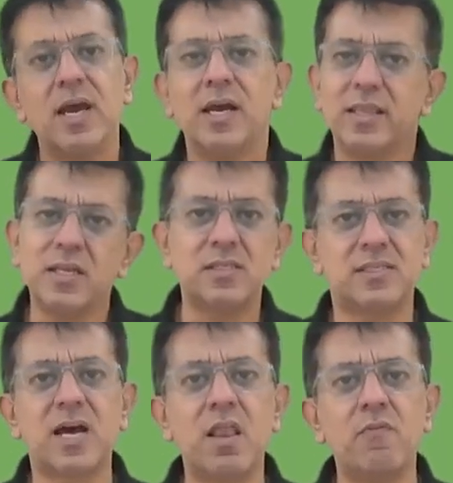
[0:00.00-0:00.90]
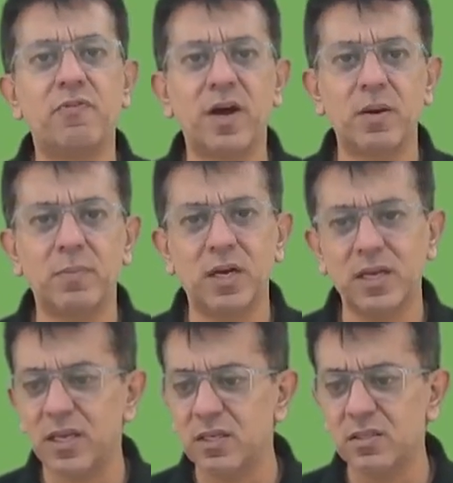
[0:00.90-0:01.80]
then Sun
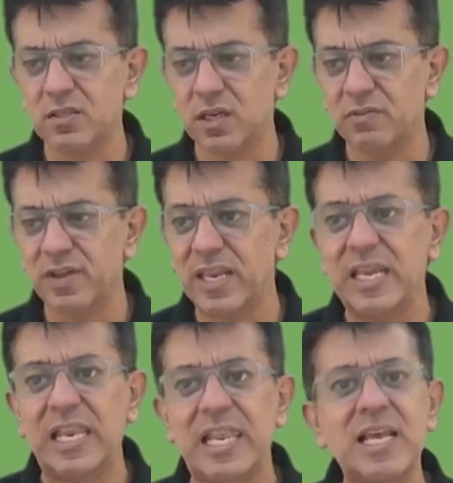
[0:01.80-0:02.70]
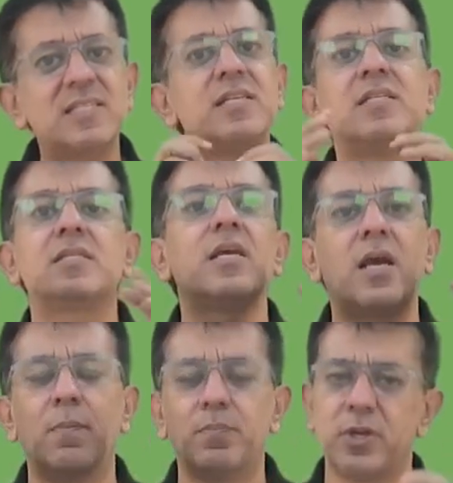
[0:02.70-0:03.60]
Pharma is a very less risky
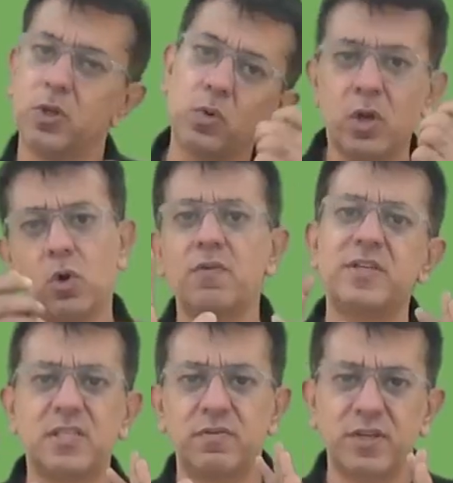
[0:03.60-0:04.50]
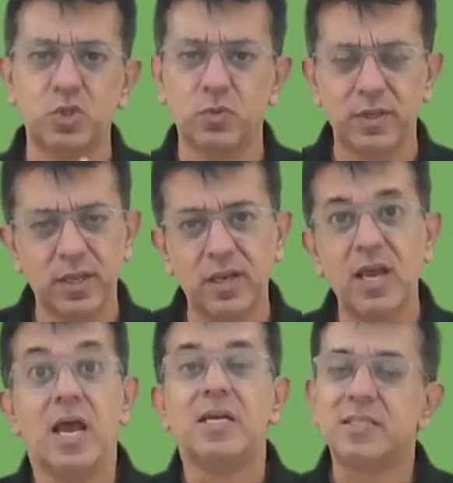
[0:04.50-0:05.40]
company. You can always invest over there.
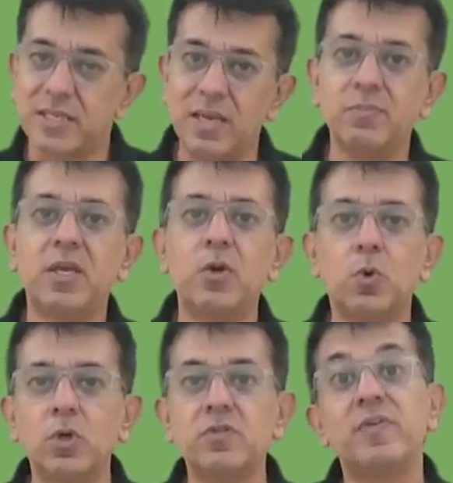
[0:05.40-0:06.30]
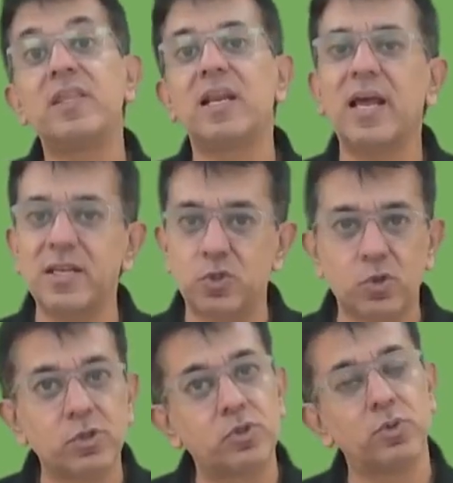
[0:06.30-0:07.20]
Same thing goes with Reliance
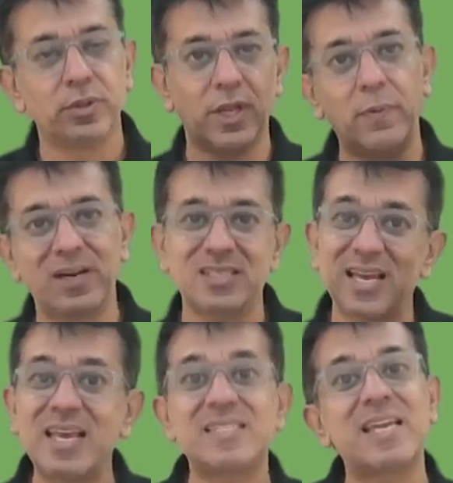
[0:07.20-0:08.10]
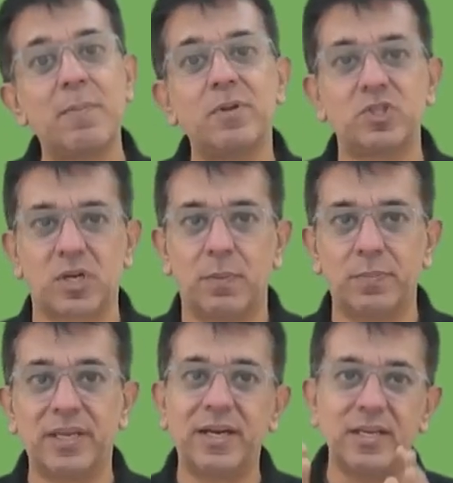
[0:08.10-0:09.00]
also. Now it is an established
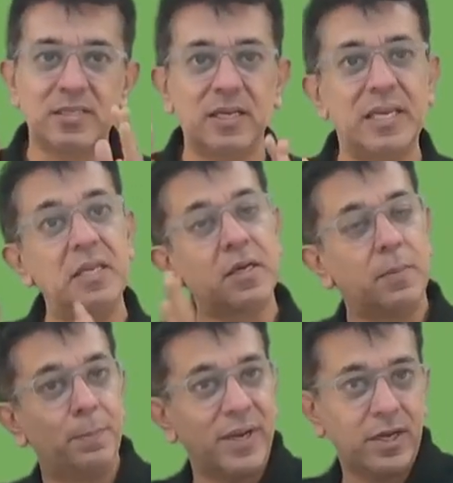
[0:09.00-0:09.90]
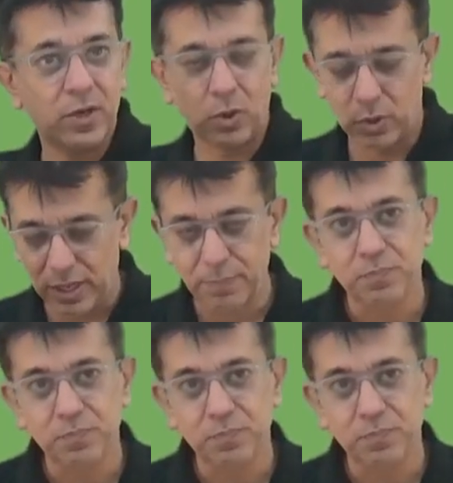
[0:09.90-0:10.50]
company. It is an incumbent. Okay.